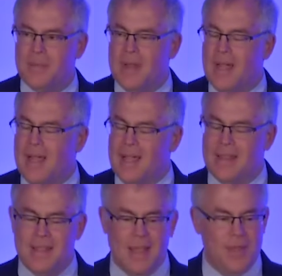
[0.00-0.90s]
But I got to
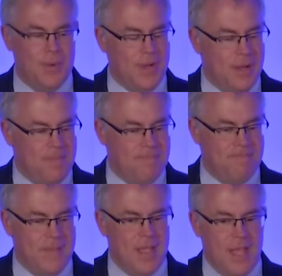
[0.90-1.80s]
tell you,
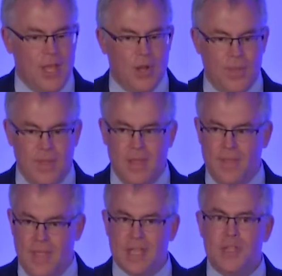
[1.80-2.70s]

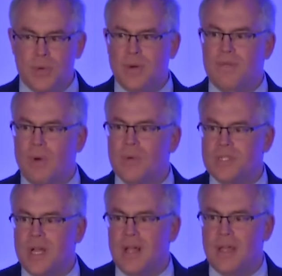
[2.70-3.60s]
the issue of road
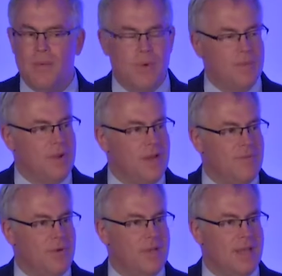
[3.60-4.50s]
salt and what we're here
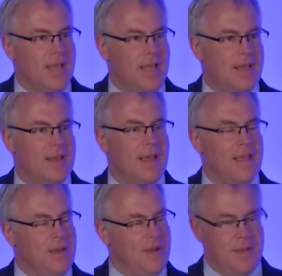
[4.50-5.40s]
for today, and
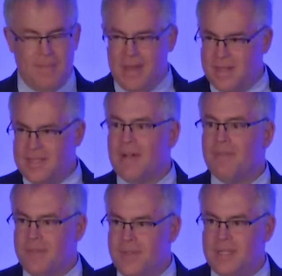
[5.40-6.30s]
I've been to
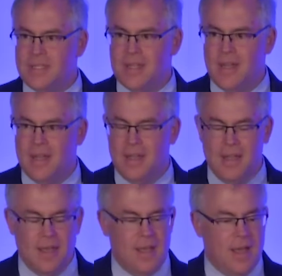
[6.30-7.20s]
several of these
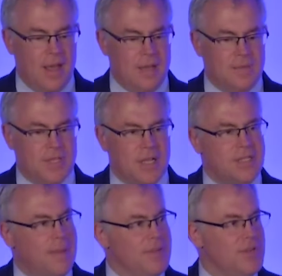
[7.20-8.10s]
salt
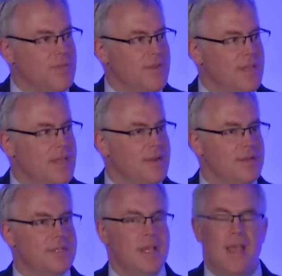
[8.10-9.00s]
summits over the
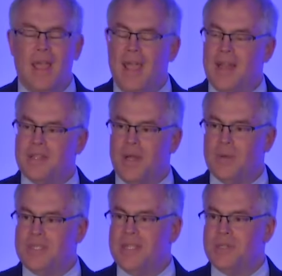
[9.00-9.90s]
years, and it's
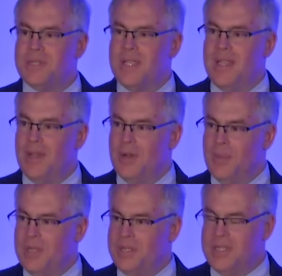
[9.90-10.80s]
always interesting,
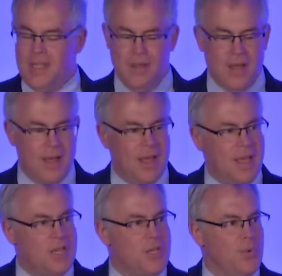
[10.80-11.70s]
when you see an
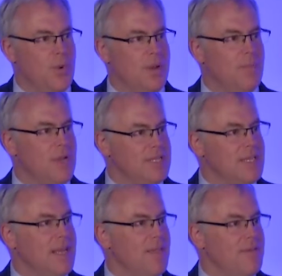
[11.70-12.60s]
issue, what it brings
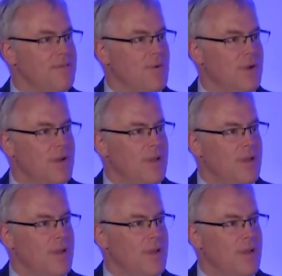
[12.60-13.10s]
together for